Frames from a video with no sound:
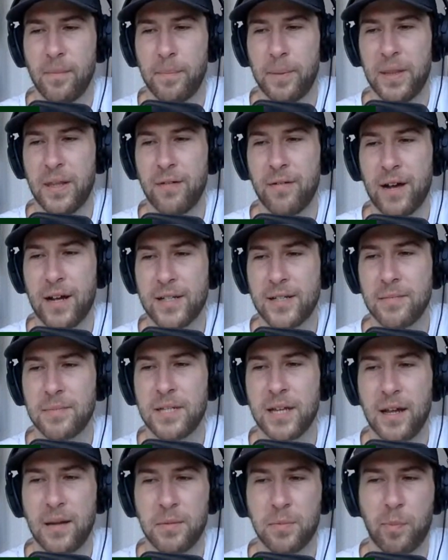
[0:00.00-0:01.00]
But there are some
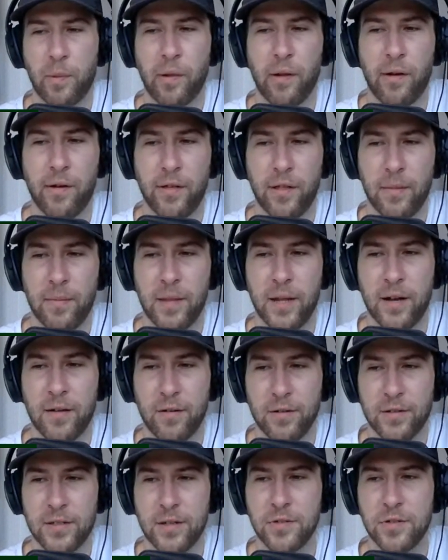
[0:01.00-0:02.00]
teams below them that
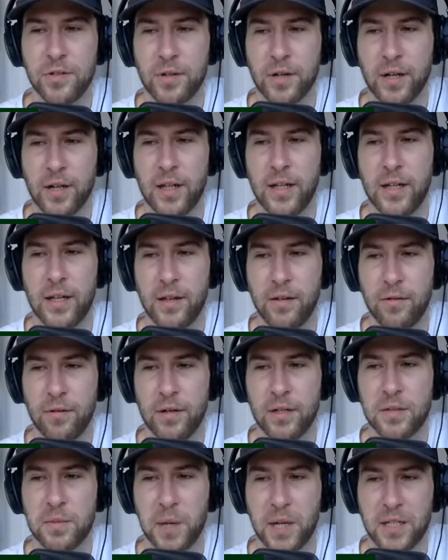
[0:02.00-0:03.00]
are also struggling that you
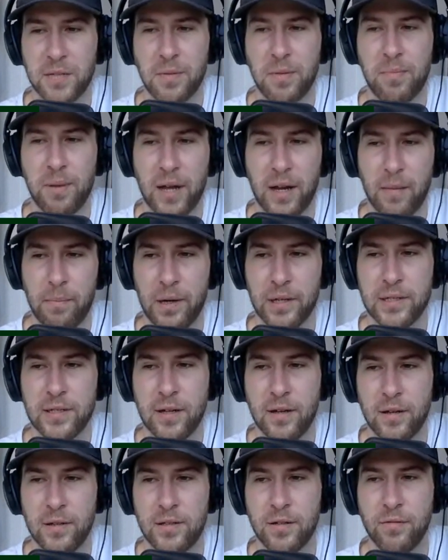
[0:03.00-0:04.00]
would expect to be better.
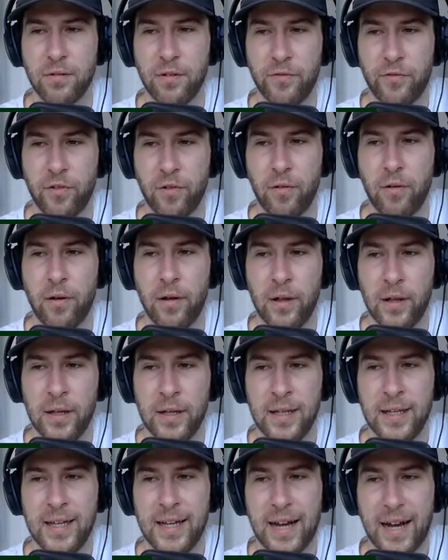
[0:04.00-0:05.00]
Boston are two and four.
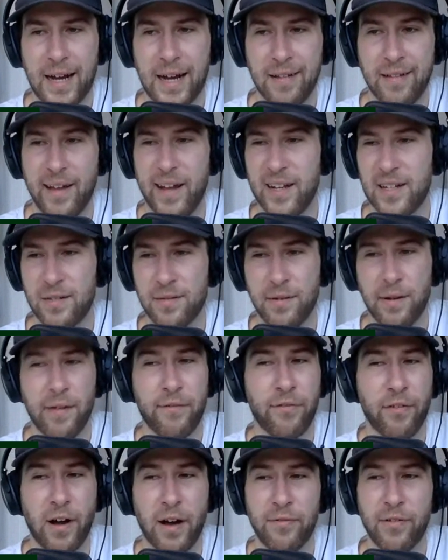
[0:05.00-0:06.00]
Uh, Atlanta are
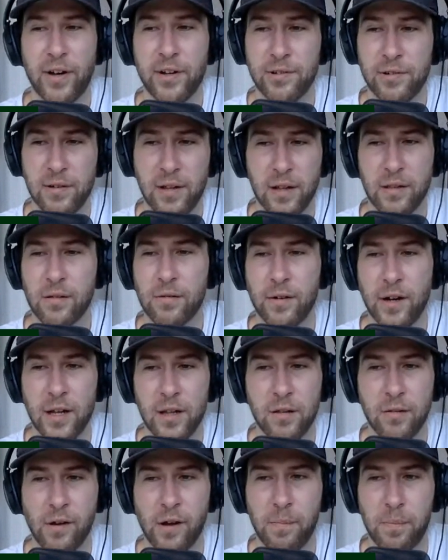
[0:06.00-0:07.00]
at 500. They're three
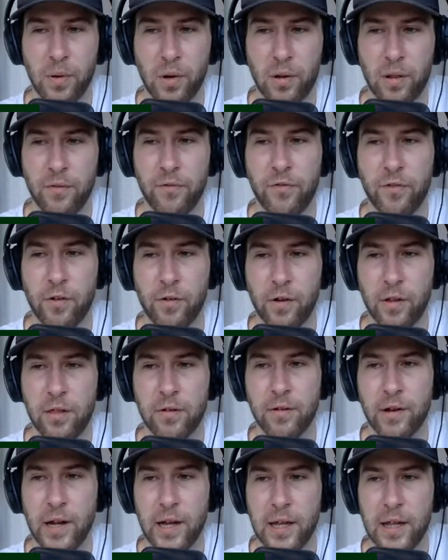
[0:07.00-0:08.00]
and three. Brooklyn four and
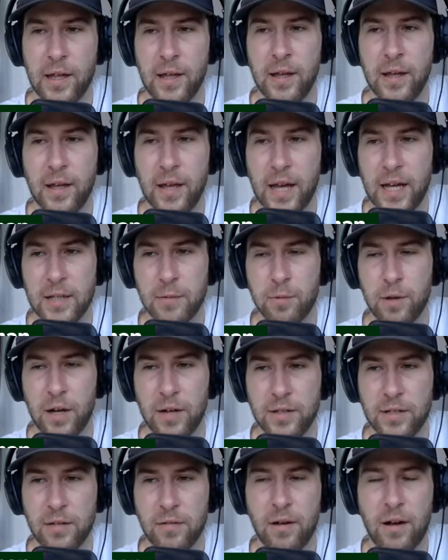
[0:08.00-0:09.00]
three as
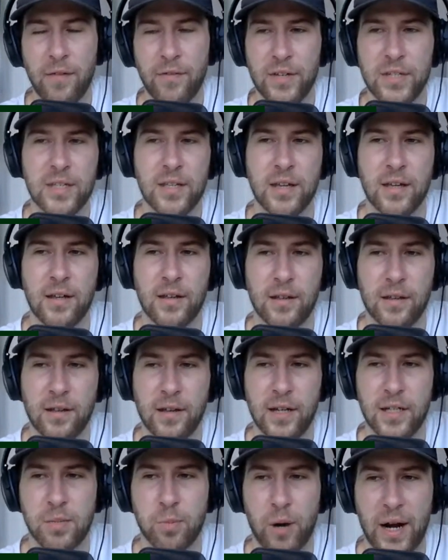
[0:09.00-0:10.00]
well. So obviously
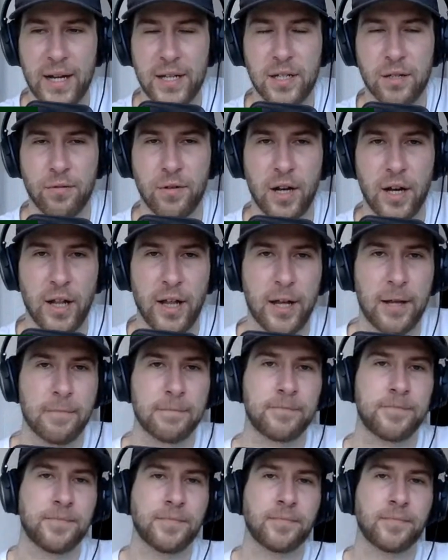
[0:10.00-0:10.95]
it's way too early.